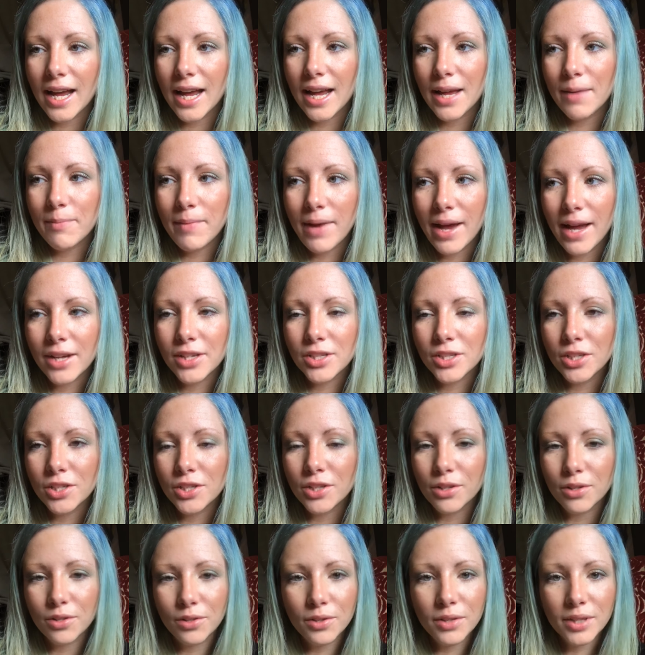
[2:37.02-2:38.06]
imagine
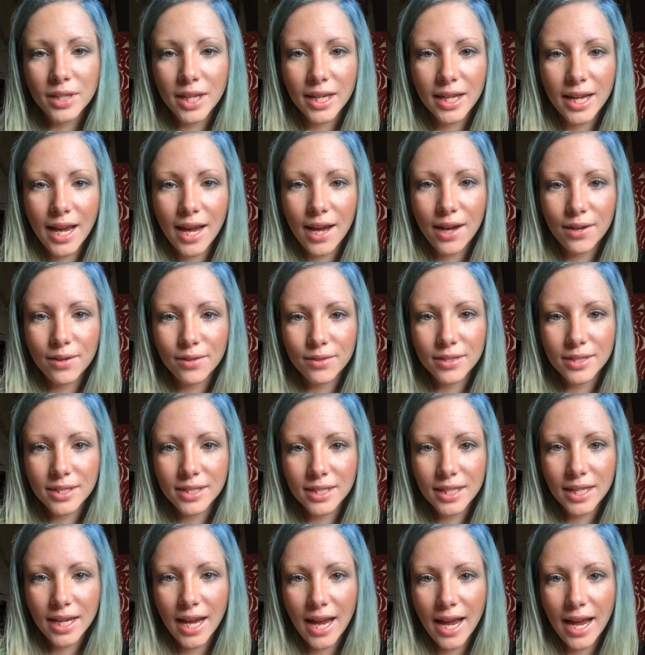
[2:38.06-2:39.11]
you're looking out
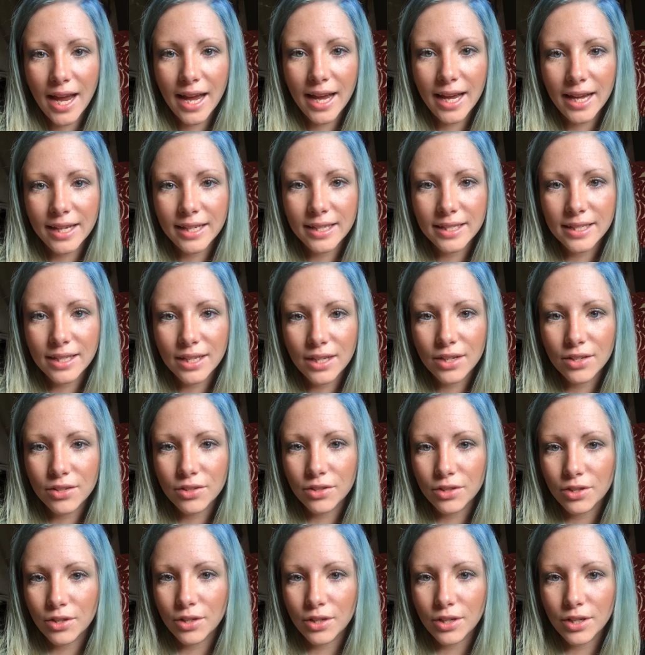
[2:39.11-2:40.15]
at
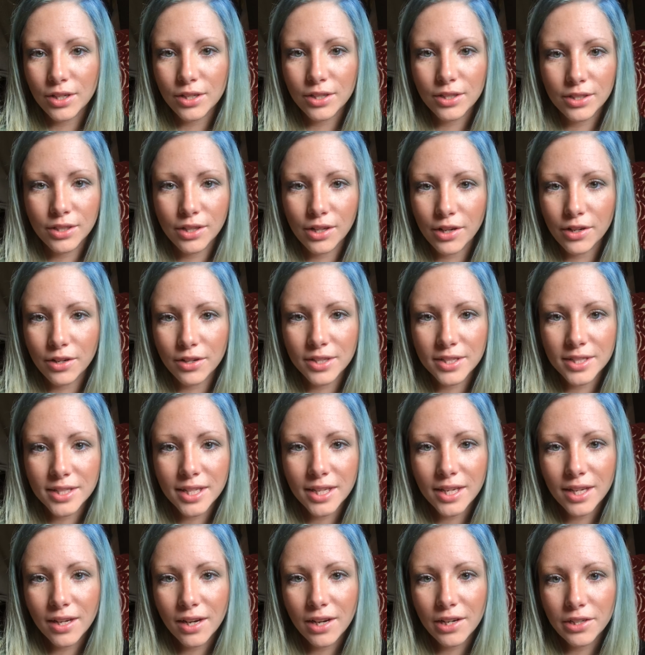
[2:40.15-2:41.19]
you're
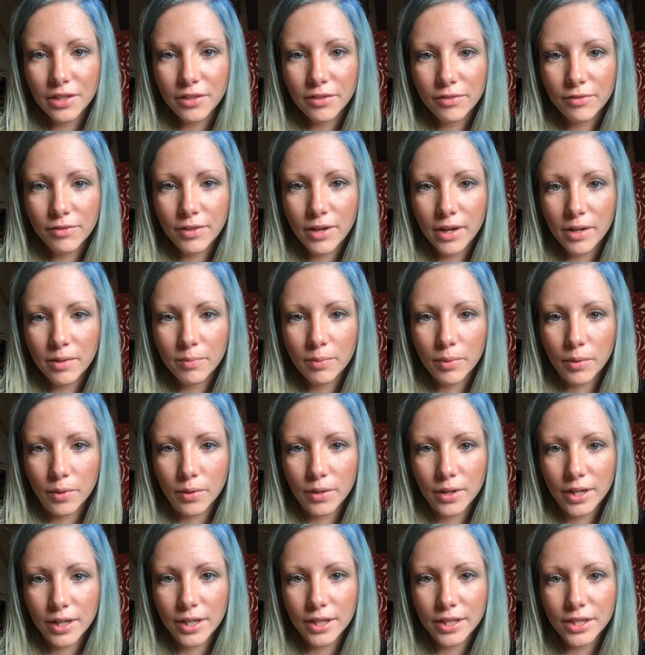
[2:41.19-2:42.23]
sitting on your front
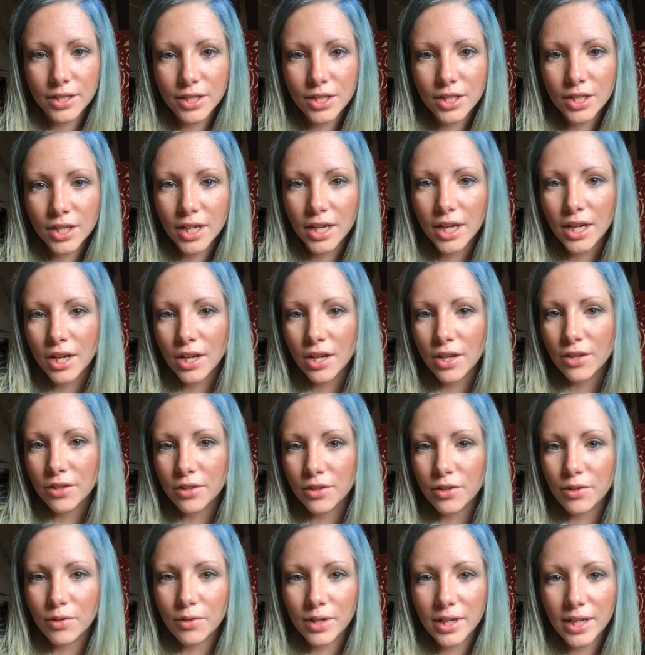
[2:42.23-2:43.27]
porch. The
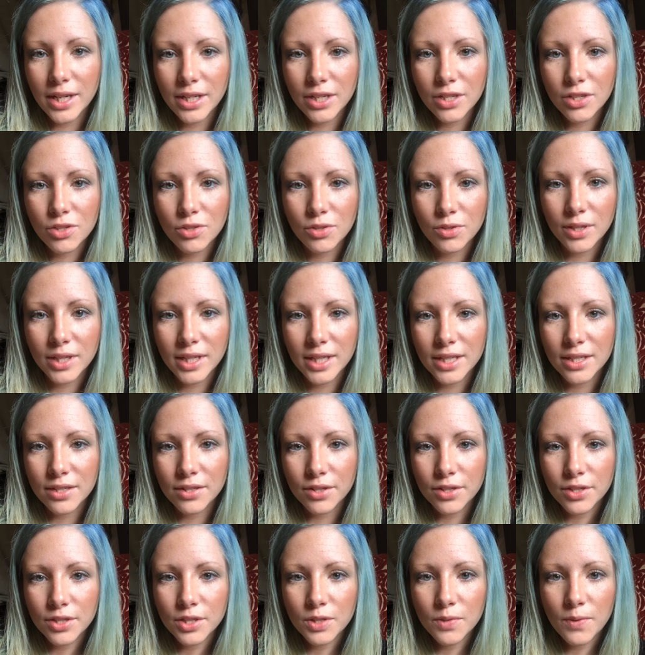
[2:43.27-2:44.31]
green trees
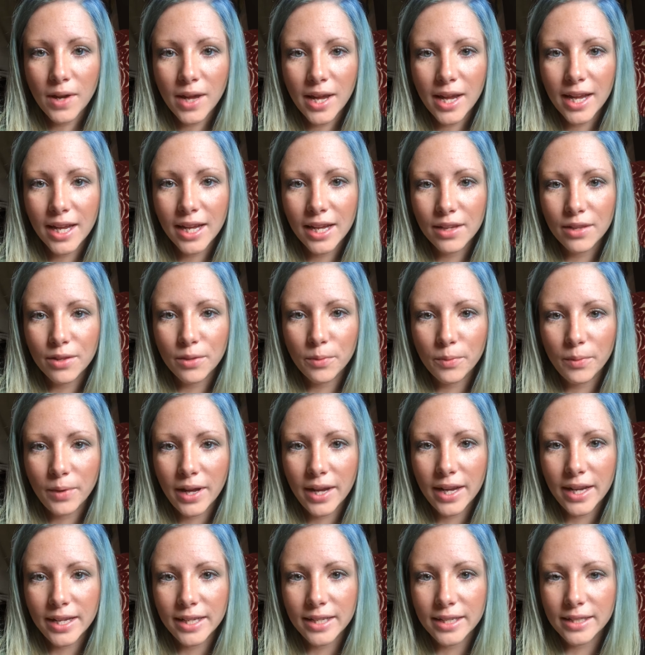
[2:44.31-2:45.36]
are swaying in the
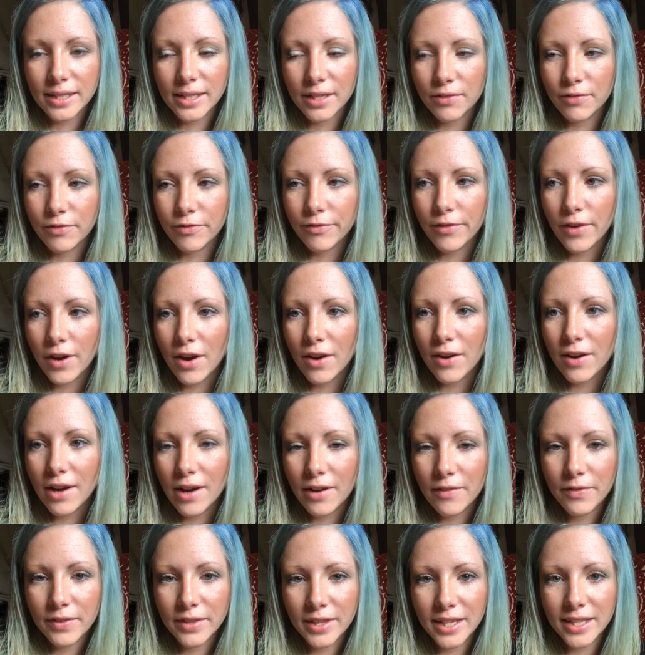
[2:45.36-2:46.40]
wind, and far
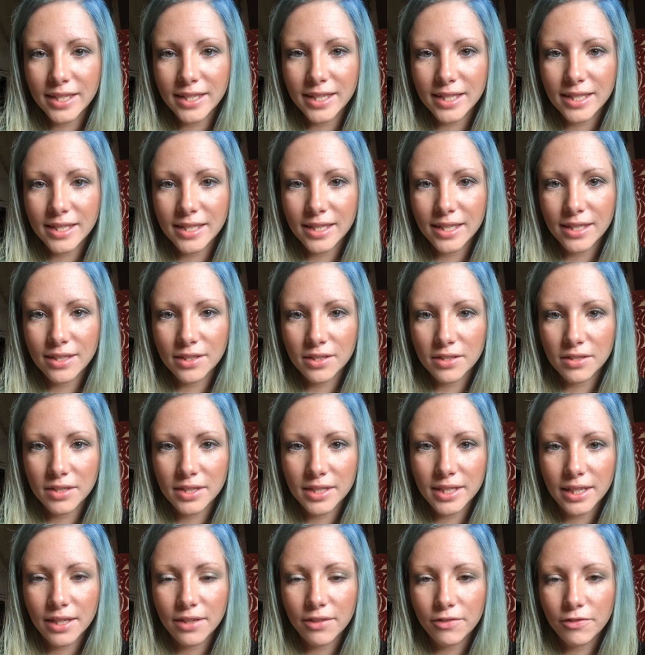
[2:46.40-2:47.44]
off in the distance you
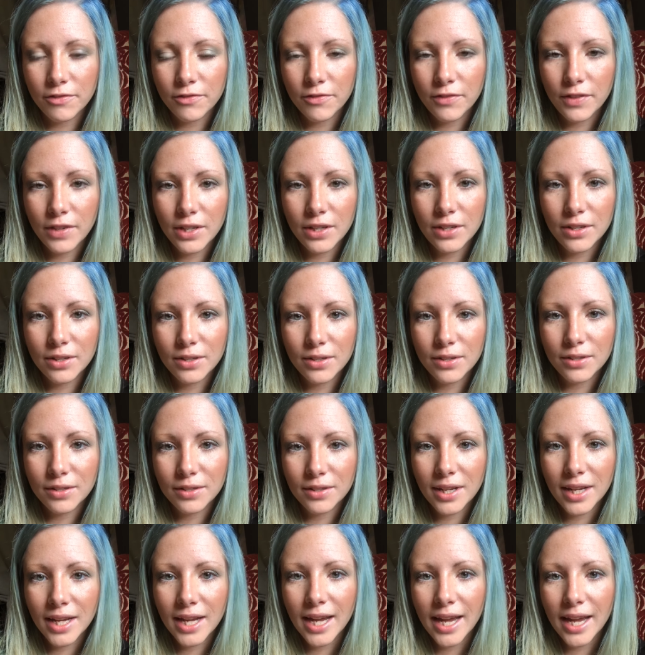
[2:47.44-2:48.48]
see a field